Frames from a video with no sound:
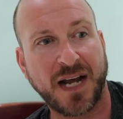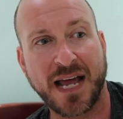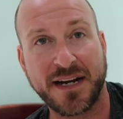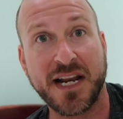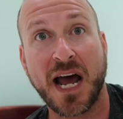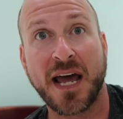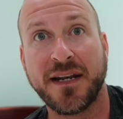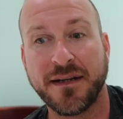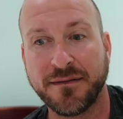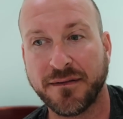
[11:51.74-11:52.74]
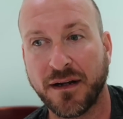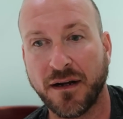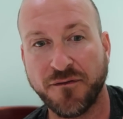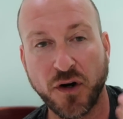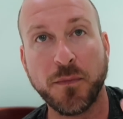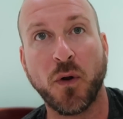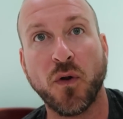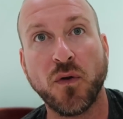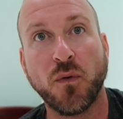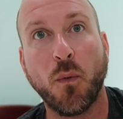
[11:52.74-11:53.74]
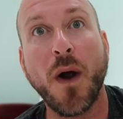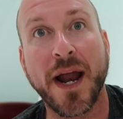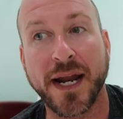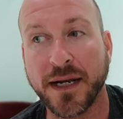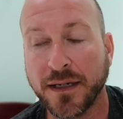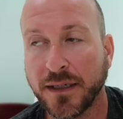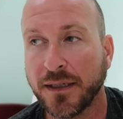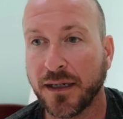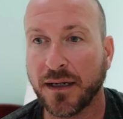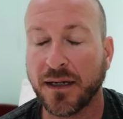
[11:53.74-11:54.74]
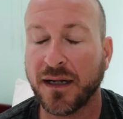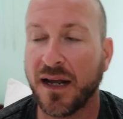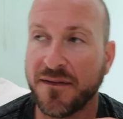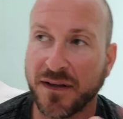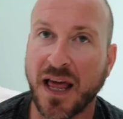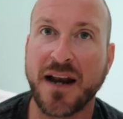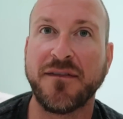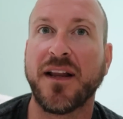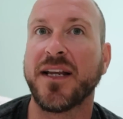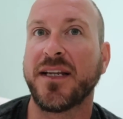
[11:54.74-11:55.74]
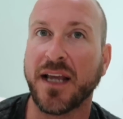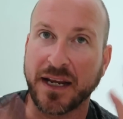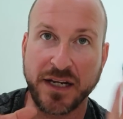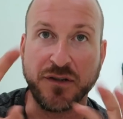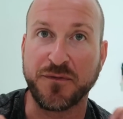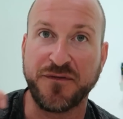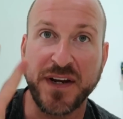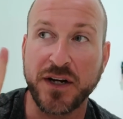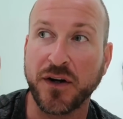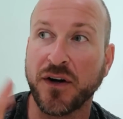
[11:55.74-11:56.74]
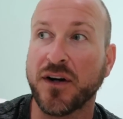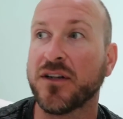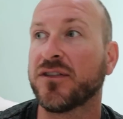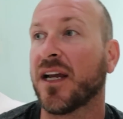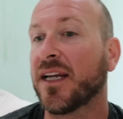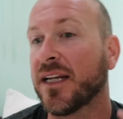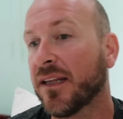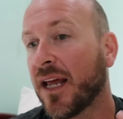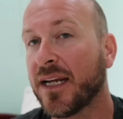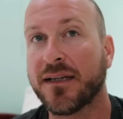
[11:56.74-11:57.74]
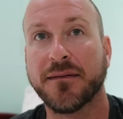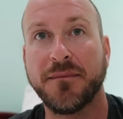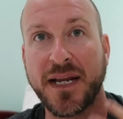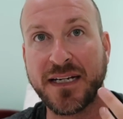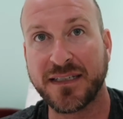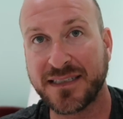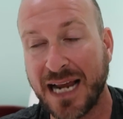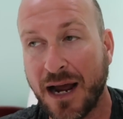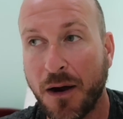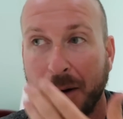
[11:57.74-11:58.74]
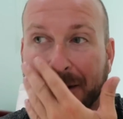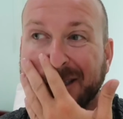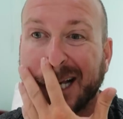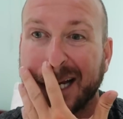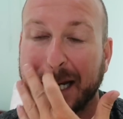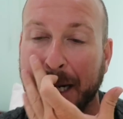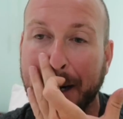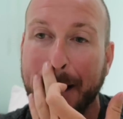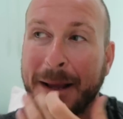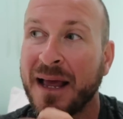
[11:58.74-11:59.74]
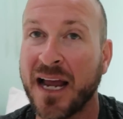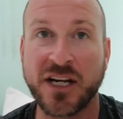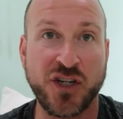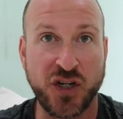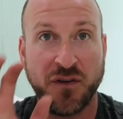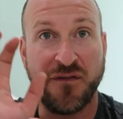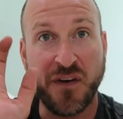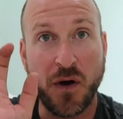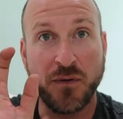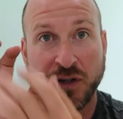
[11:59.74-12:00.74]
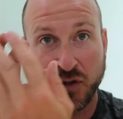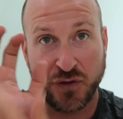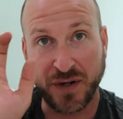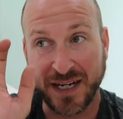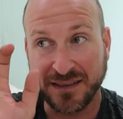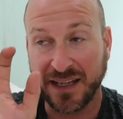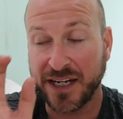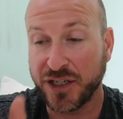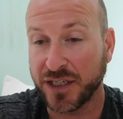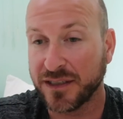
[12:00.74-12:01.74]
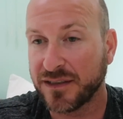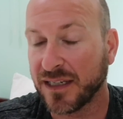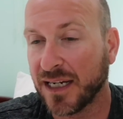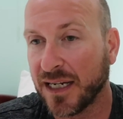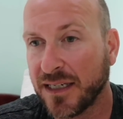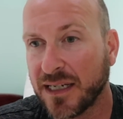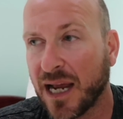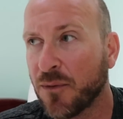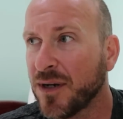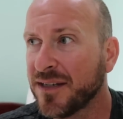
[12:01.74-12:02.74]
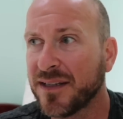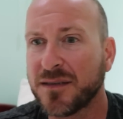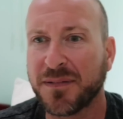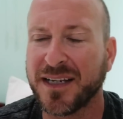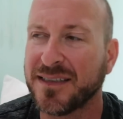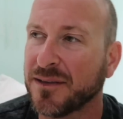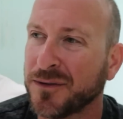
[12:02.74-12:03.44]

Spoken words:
non-verbal way. I have a lot of like, I can use fingers, I can like make sounds, I can show phone and do translations. And I went to this place,